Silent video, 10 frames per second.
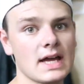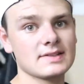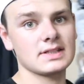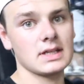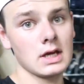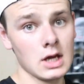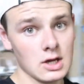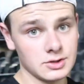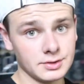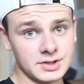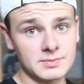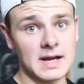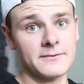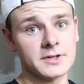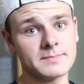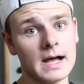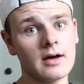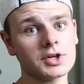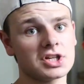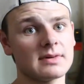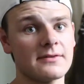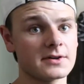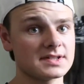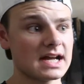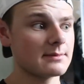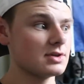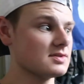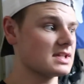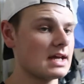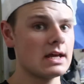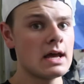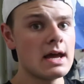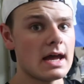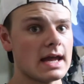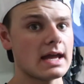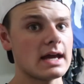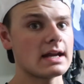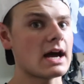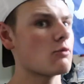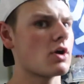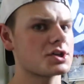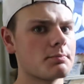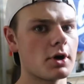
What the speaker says: waxed it. So this is my first polisher, my first time using it. And I watched a